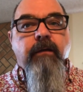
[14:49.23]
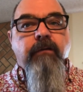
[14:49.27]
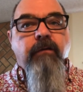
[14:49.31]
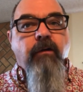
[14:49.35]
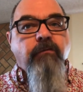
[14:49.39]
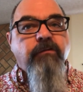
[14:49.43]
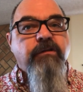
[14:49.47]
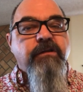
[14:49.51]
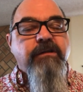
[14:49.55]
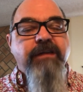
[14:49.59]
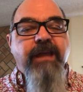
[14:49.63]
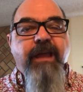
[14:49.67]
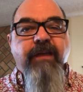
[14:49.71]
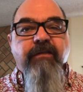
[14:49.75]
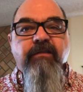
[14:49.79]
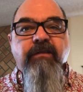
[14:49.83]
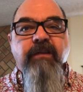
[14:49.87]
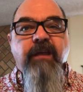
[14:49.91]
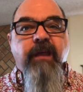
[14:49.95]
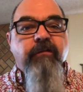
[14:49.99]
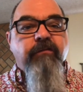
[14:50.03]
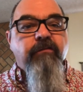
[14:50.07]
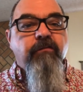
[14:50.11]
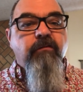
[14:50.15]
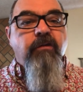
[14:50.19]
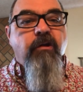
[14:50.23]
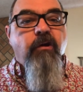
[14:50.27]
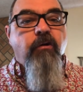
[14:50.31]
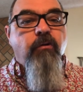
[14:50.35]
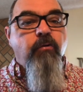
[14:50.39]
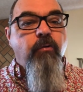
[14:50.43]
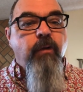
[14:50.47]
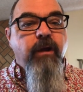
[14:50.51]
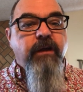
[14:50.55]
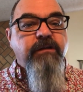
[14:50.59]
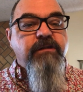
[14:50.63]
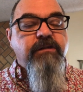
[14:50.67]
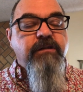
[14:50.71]
don't just ask yes or no
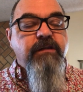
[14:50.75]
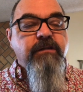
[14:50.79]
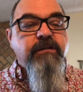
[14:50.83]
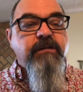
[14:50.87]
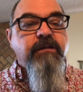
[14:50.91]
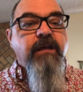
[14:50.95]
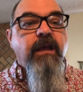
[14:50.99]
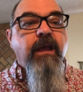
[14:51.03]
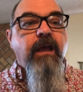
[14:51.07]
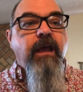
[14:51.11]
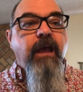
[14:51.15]
questions,